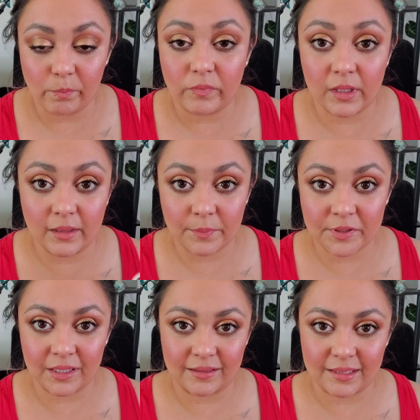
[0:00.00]
The
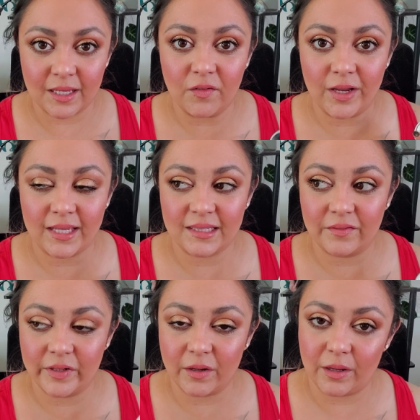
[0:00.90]
lipstick itself has a
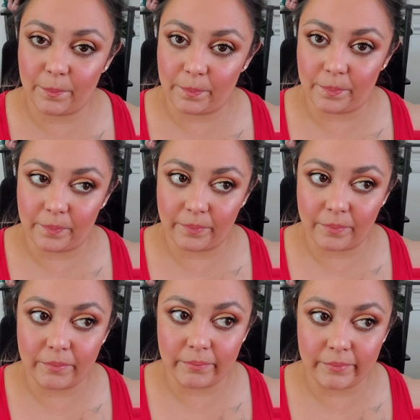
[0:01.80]
very
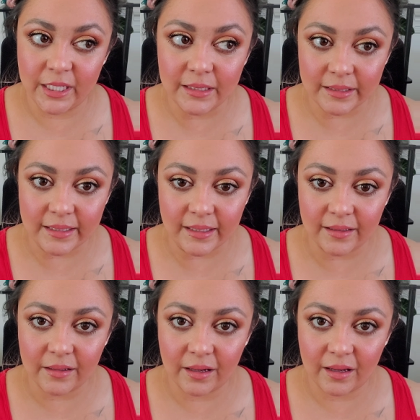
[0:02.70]
minty
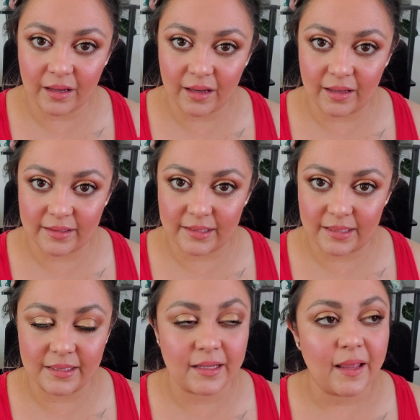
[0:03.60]

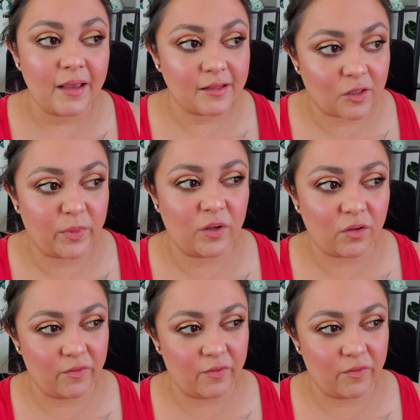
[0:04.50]
scent, so my whole